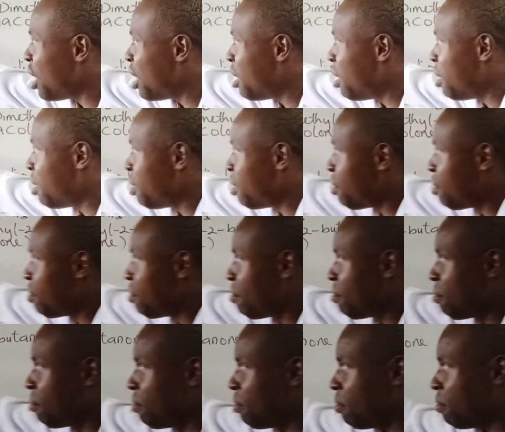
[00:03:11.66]
the
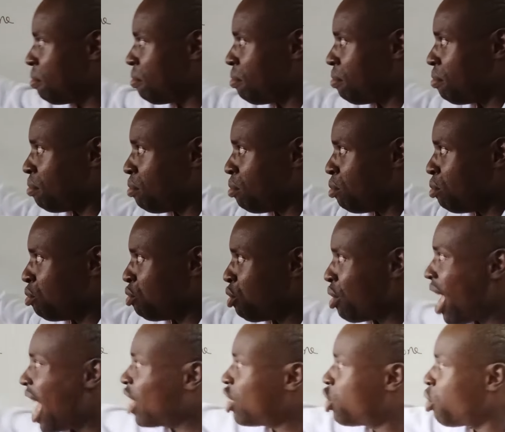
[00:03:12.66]

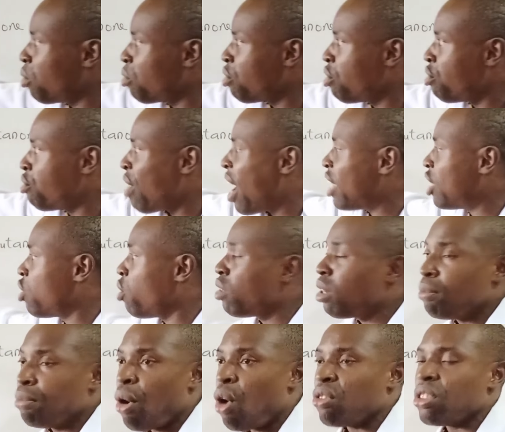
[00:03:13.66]
reaction right on
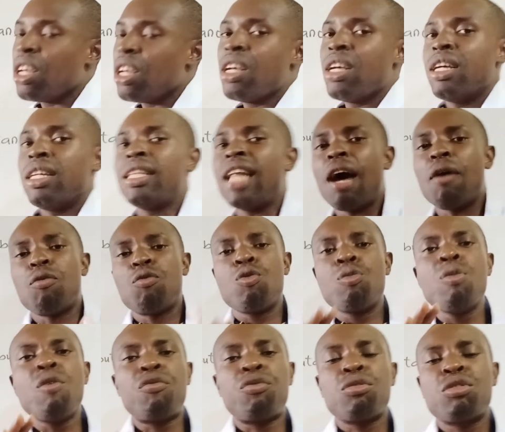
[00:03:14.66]
the board. Now
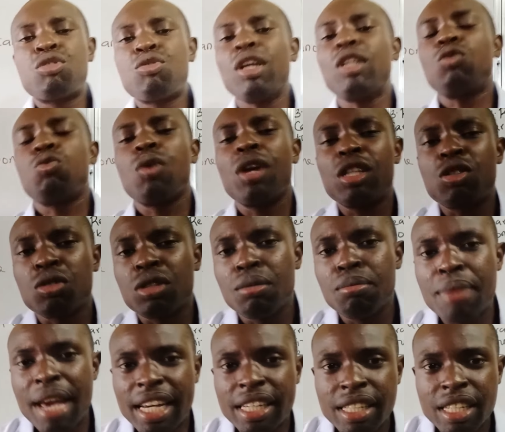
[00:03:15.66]
we move straight away to the
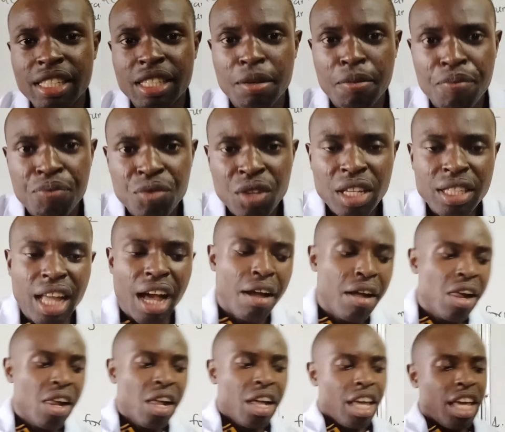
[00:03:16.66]
mechanism.
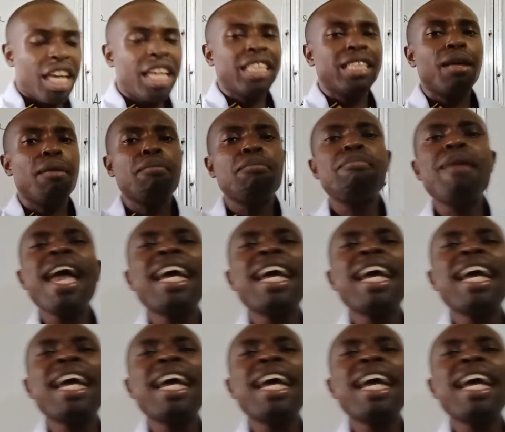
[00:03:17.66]
Now in the